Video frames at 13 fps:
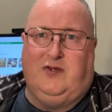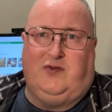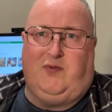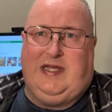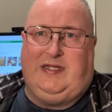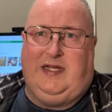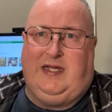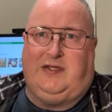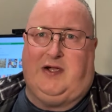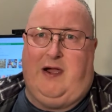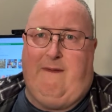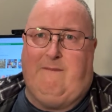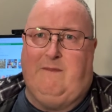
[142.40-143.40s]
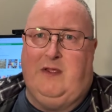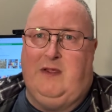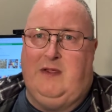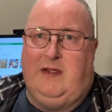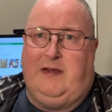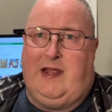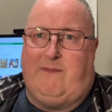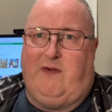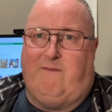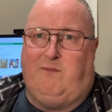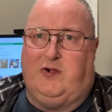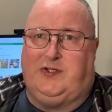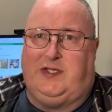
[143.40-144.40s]
20 type number
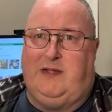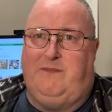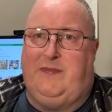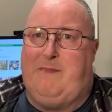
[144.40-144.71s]
of books in them.